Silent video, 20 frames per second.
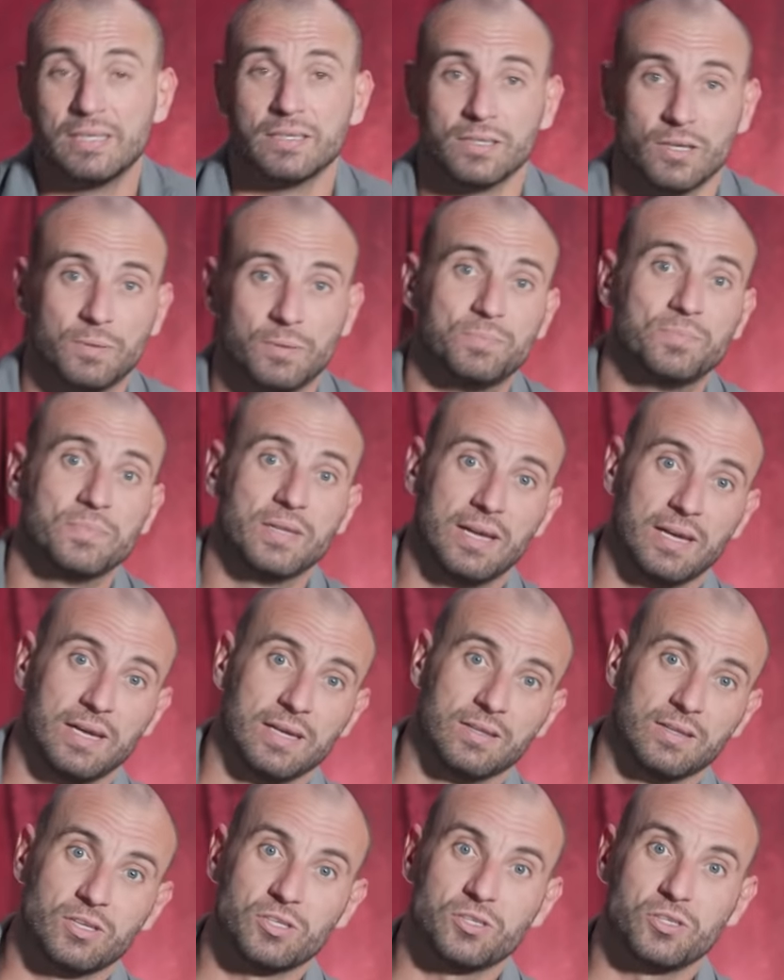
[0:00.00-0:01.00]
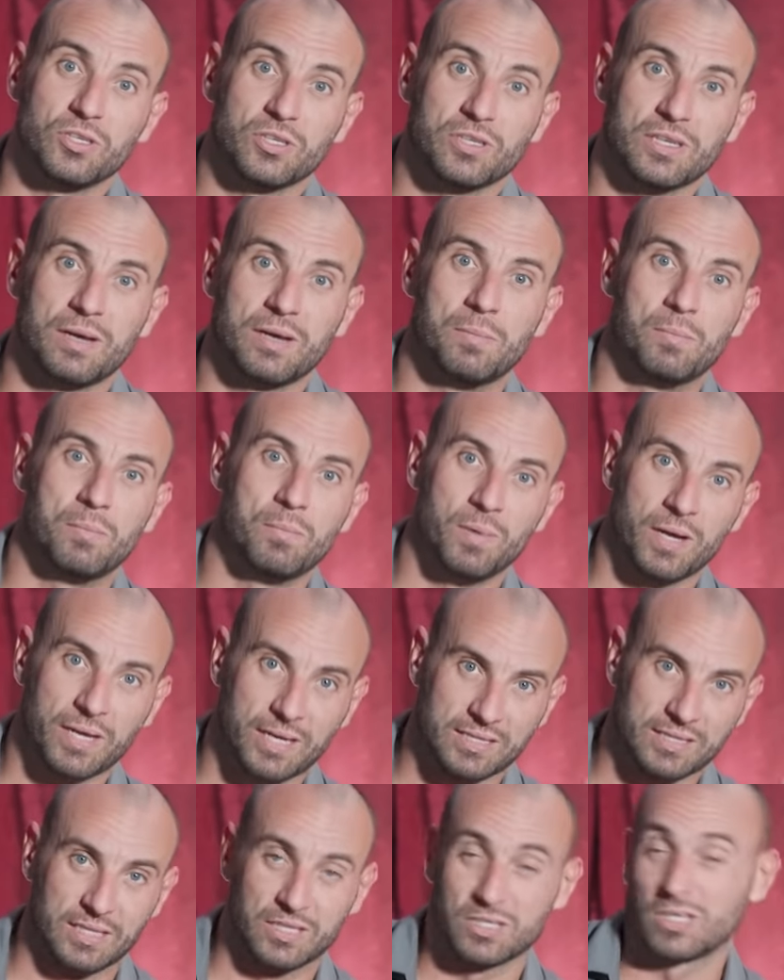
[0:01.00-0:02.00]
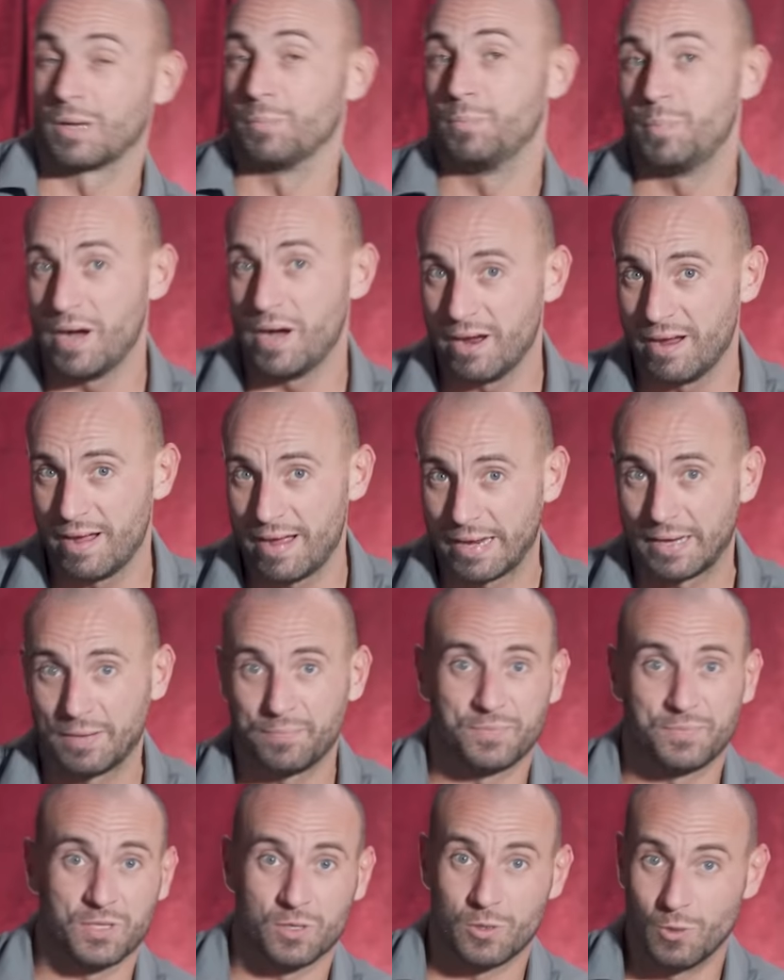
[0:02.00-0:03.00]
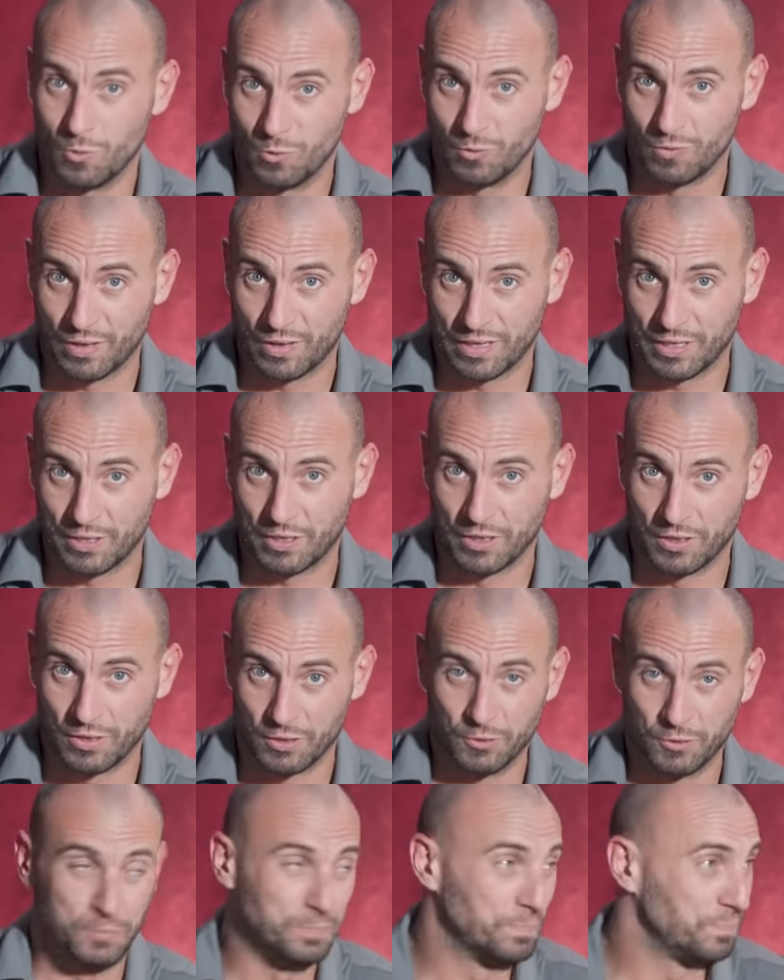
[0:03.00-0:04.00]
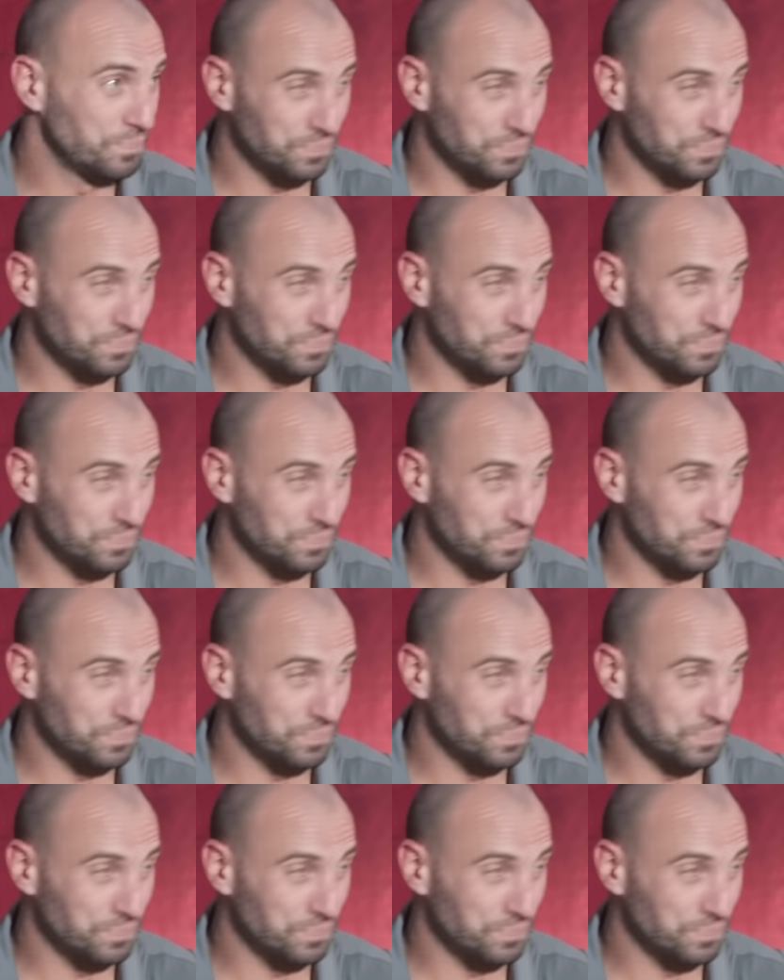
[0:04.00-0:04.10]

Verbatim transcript: So this is just, like I said, it's like a biohack. It's a cool thing you could do.